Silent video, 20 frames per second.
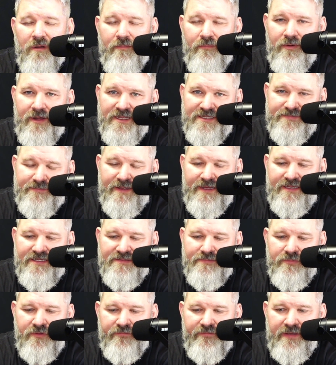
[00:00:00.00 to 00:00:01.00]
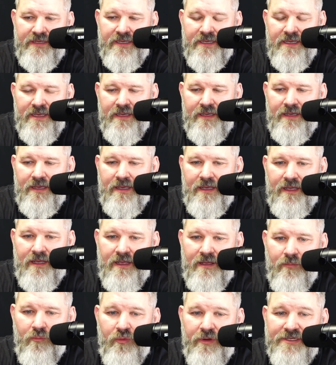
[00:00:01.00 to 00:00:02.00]
impressed by this movie,
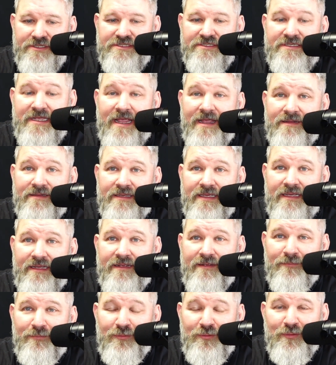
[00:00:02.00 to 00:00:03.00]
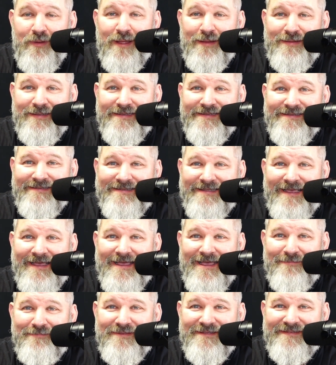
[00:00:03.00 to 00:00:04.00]
which sadly, throughout this
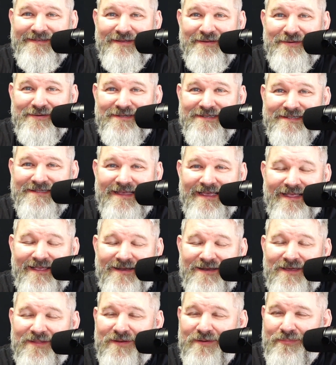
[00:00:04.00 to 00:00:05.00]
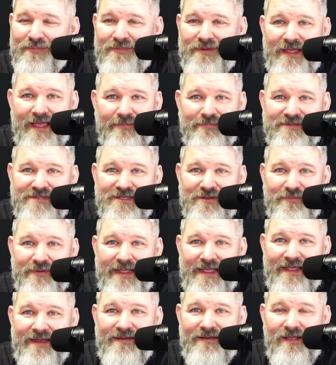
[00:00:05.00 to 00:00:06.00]
episode, just like another episode we
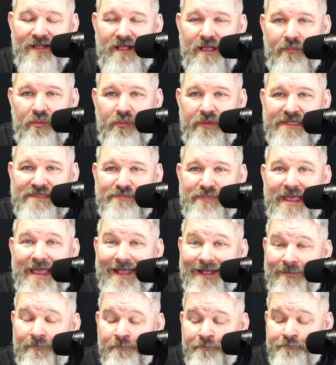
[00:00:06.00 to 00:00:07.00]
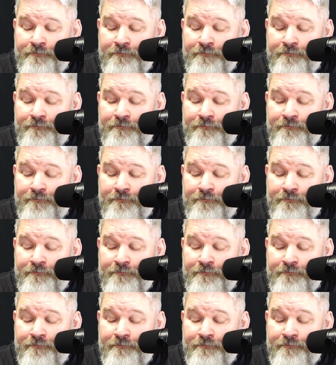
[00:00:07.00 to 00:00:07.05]
had a couple weeks back,